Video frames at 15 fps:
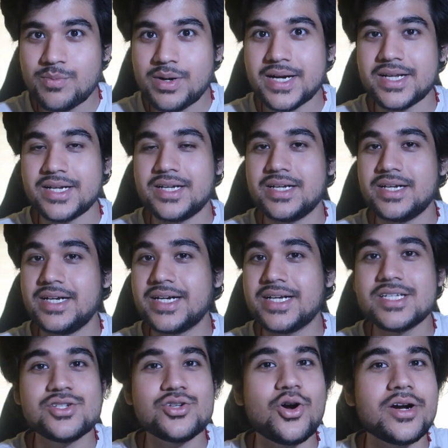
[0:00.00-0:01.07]
but
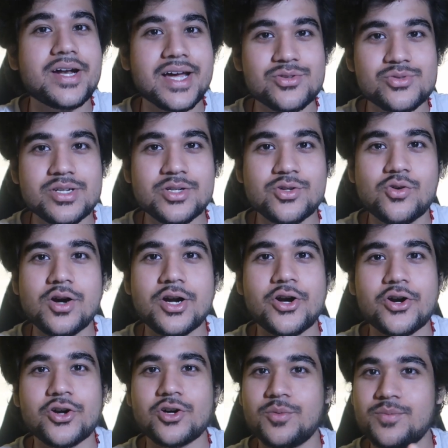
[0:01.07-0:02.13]
it is not actually
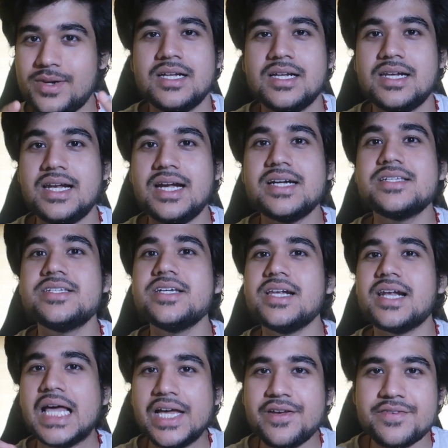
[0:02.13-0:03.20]
google.com. Let's see
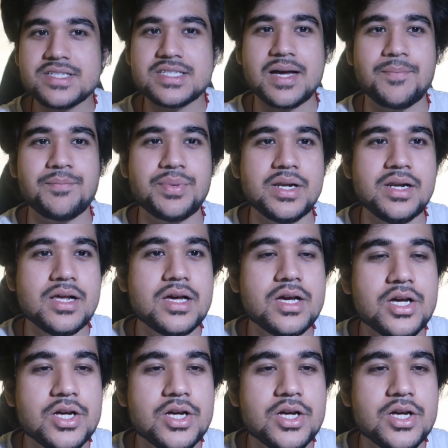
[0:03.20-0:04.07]
a live example.